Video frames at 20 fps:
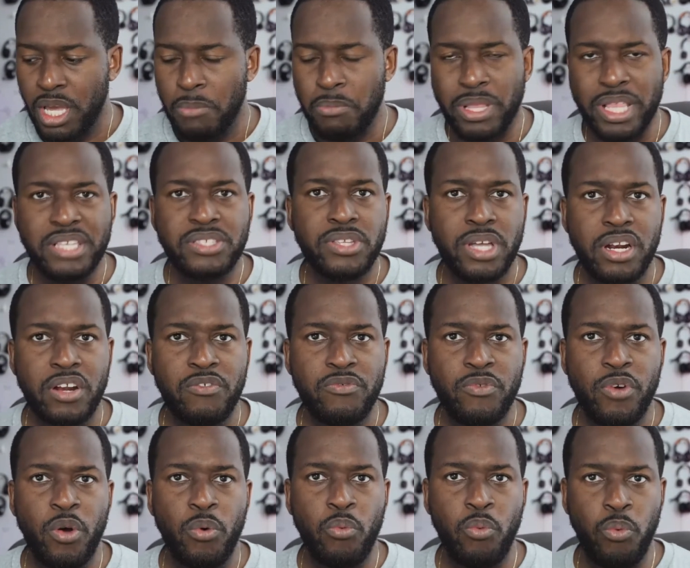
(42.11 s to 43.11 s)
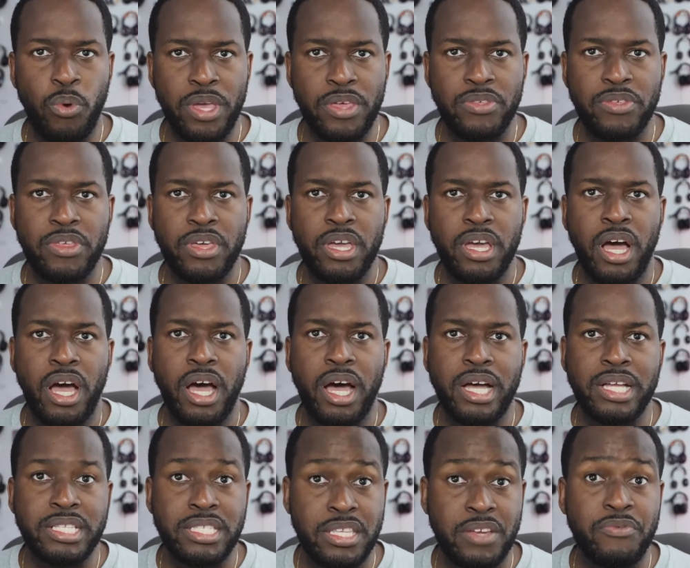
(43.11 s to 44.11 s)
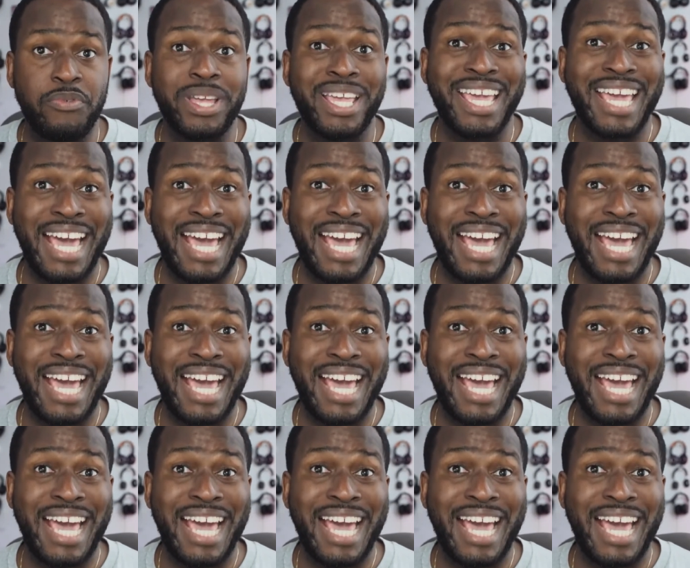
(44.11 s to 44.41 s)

But let's start off with different